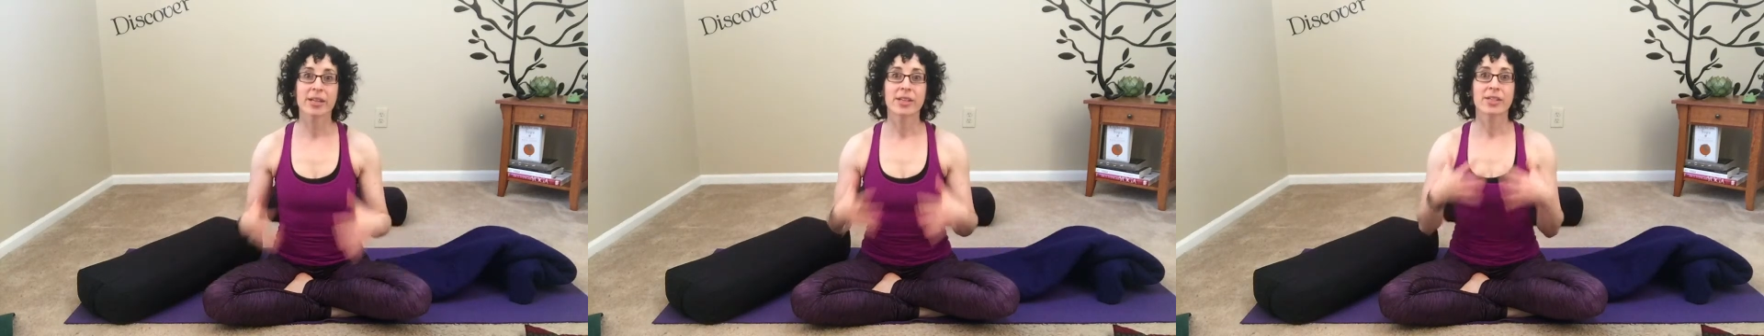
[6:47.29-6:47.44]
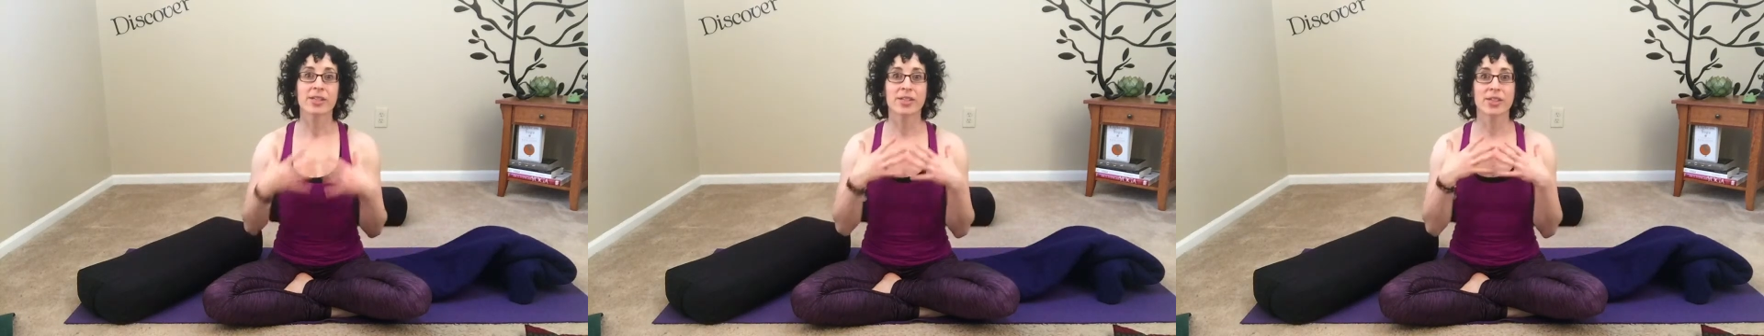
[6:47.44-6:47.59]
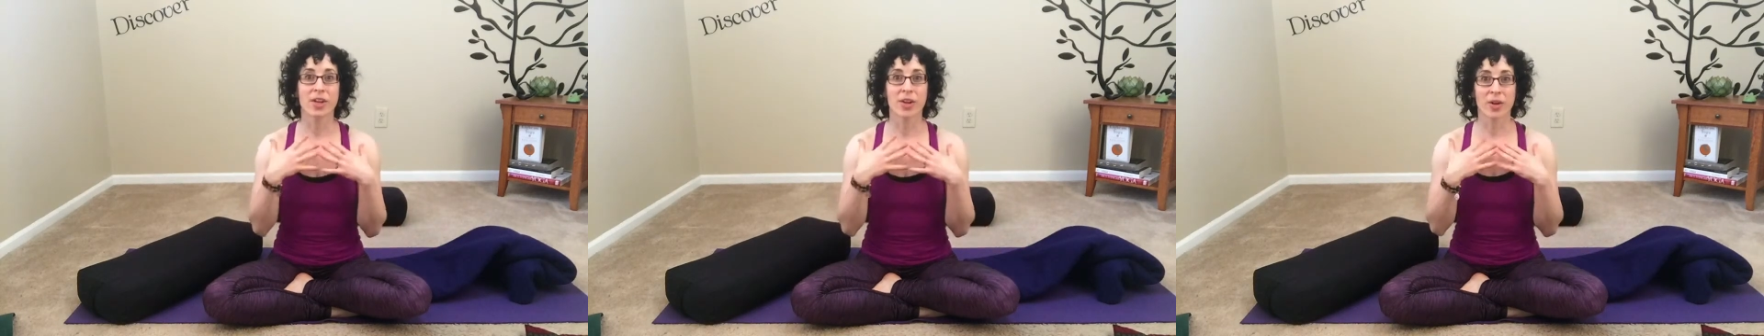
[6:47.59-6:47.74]

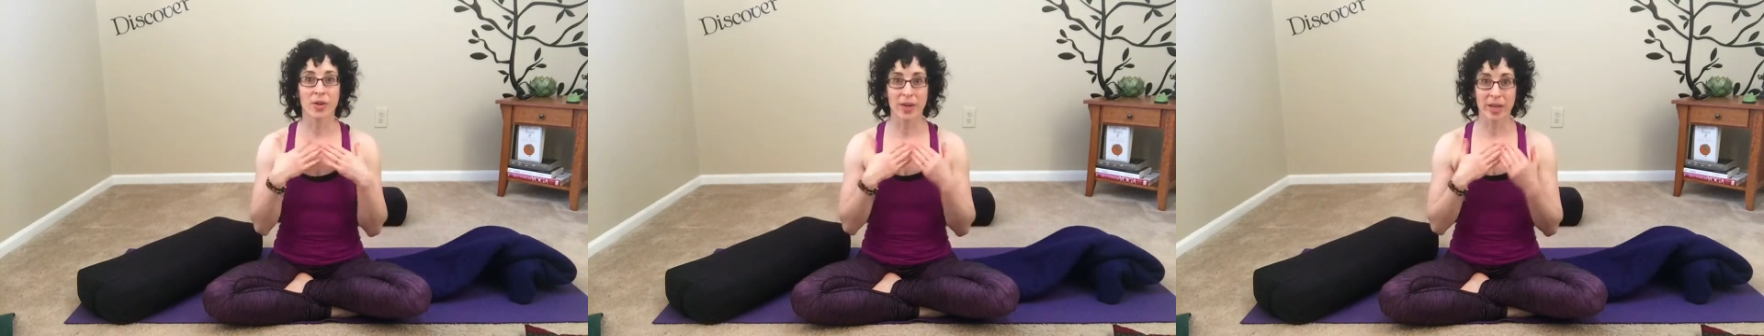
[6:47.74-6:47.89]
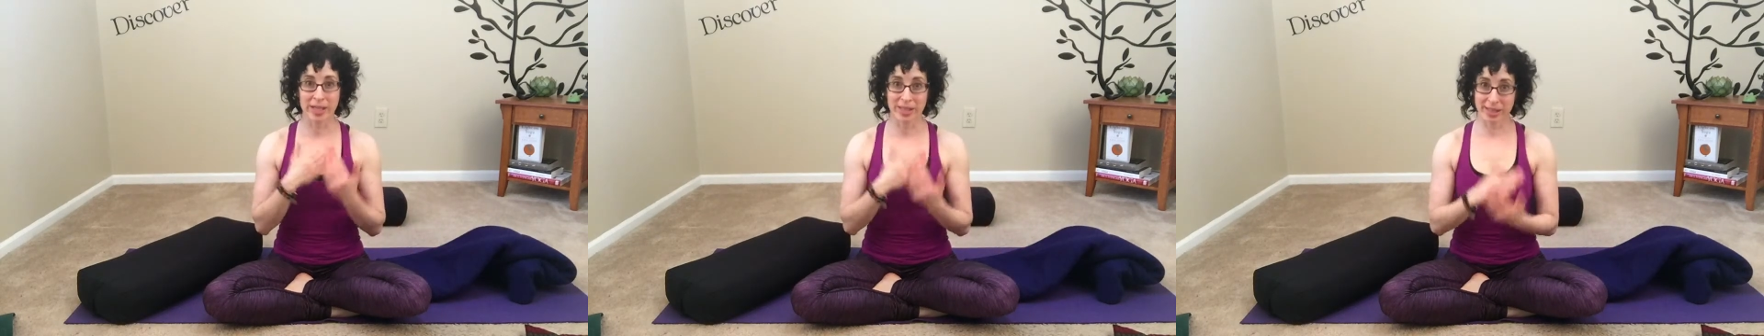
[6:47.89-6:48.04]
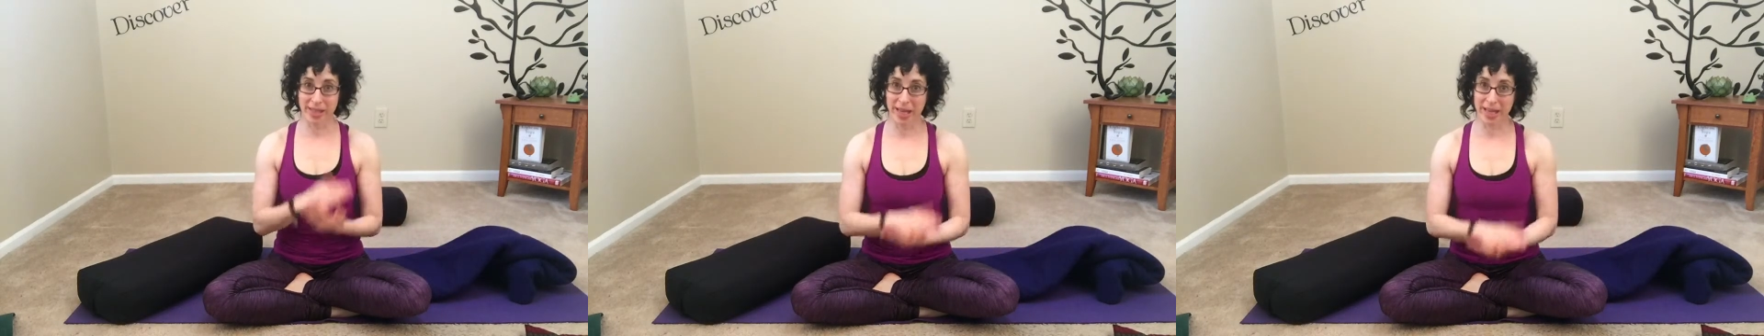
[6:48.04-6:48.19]
So
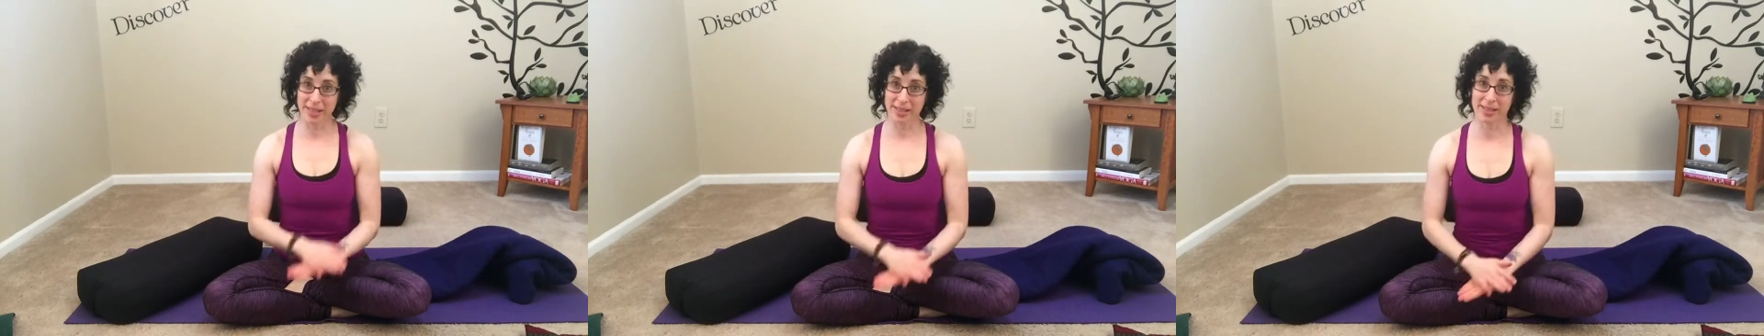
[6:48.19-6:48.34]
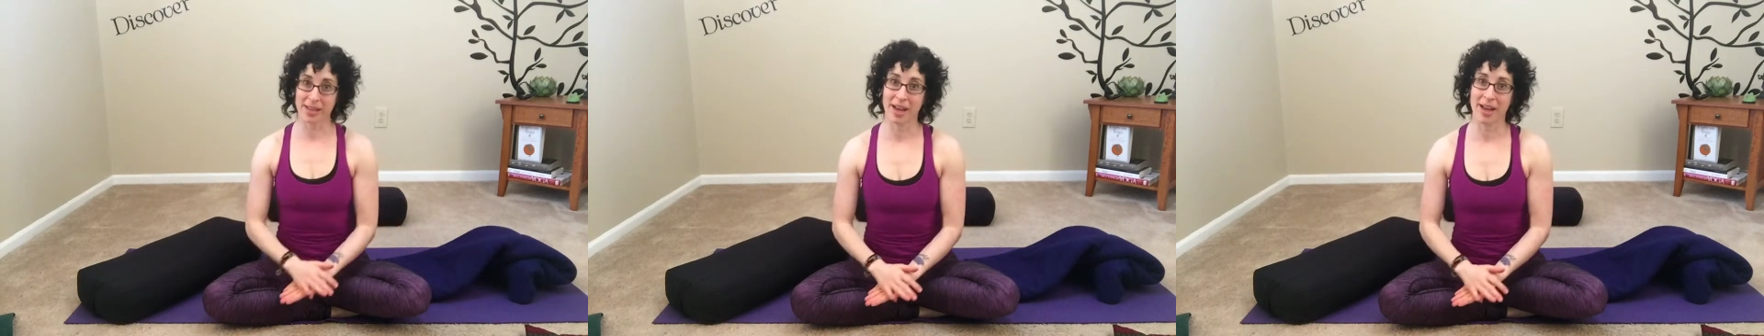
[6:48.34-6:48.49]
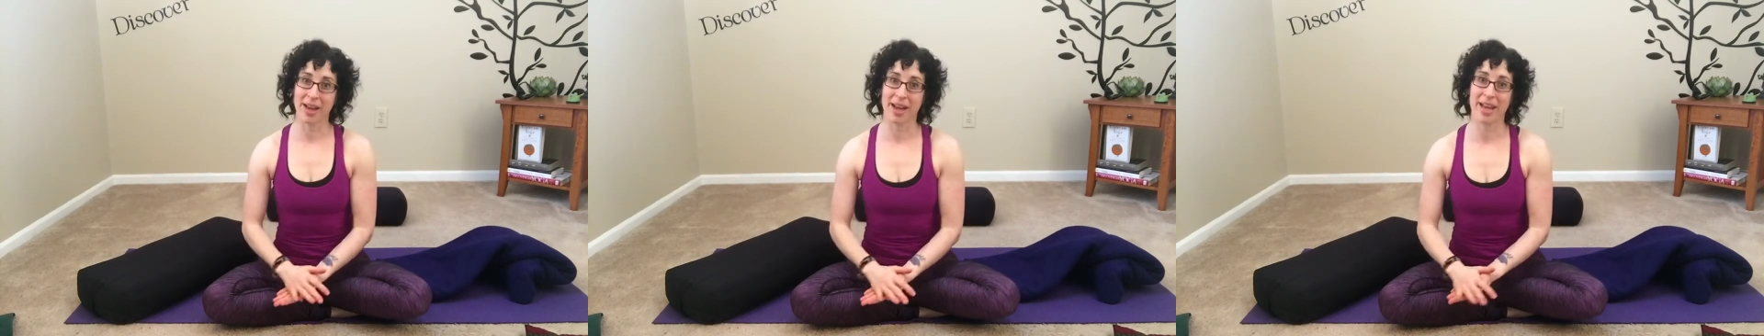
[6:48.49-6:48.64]
it
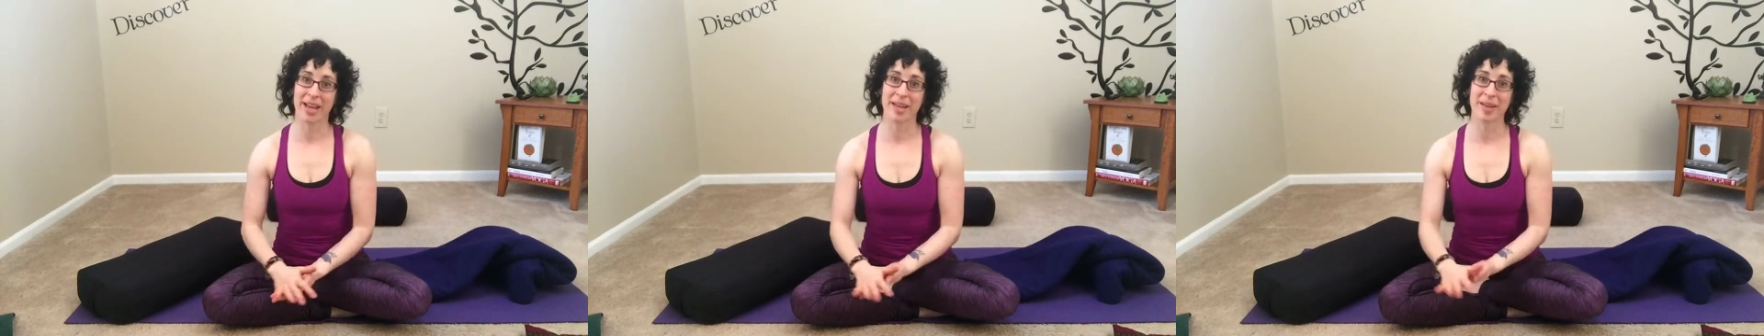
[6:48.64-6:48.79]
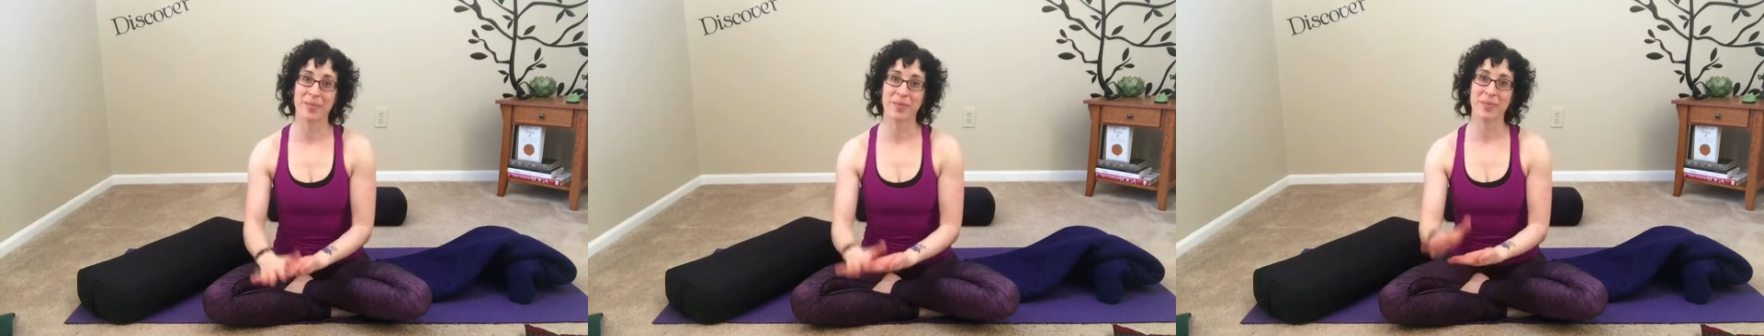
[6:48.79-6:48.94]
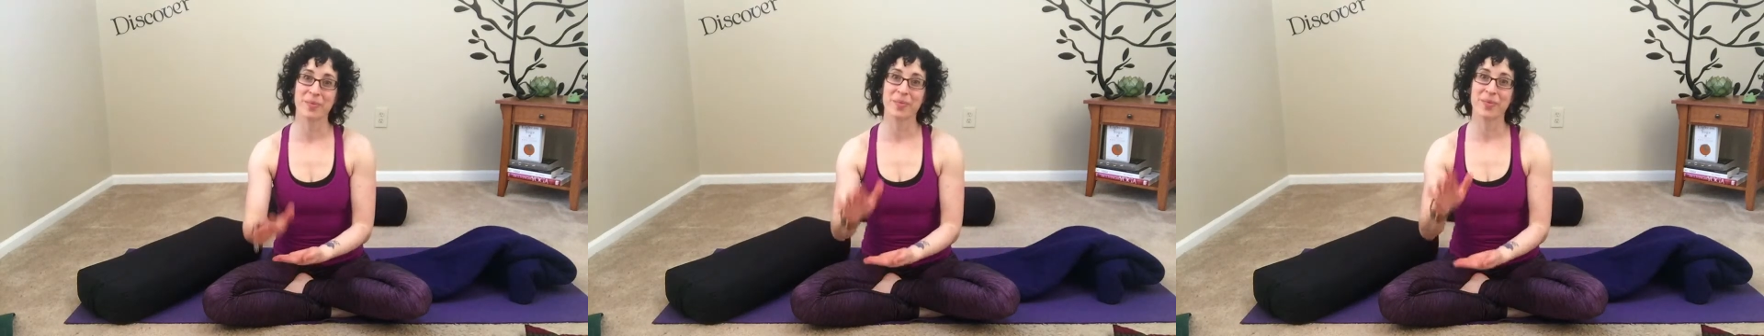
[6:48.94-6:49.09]
takes
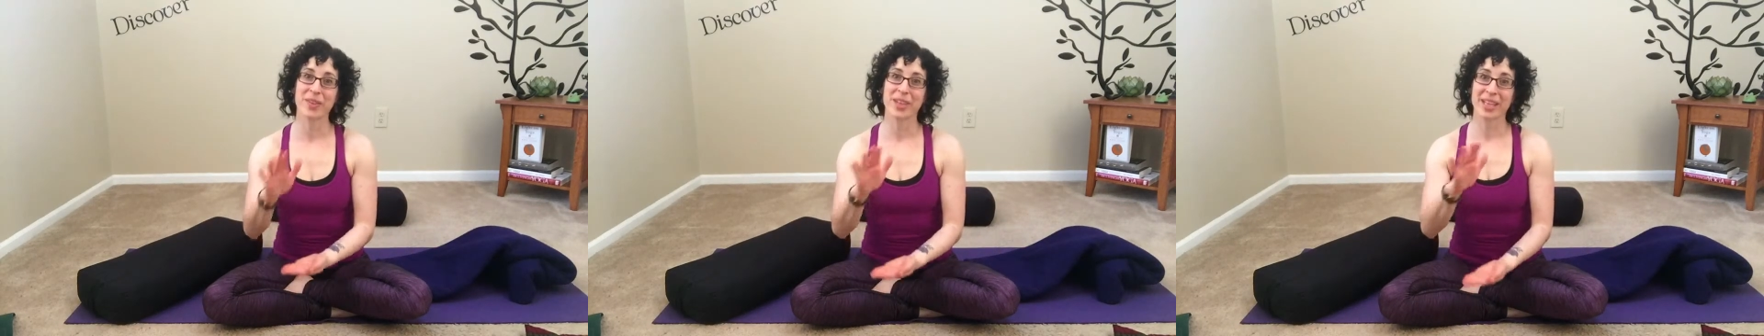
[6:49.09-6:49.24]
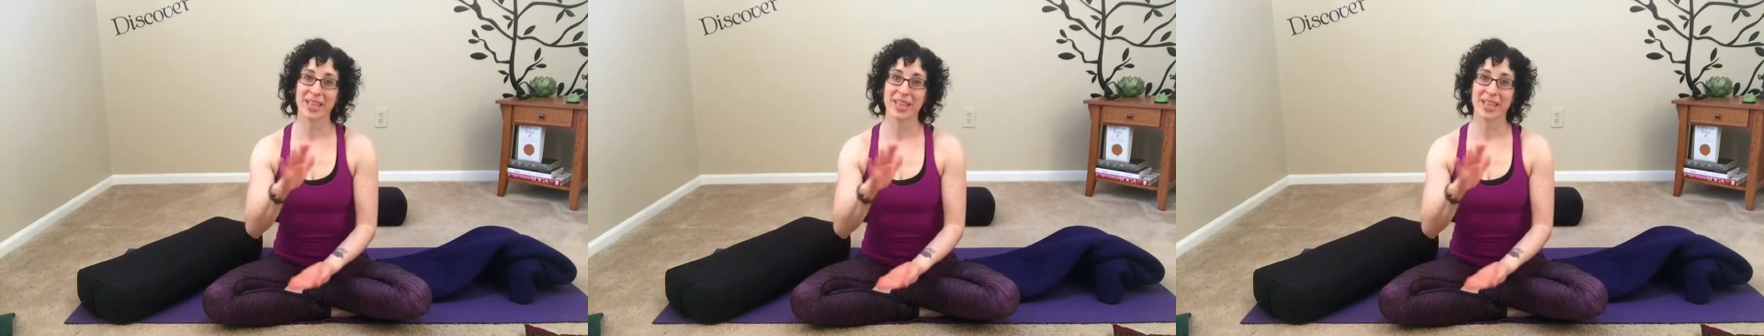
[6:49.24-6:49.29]
time,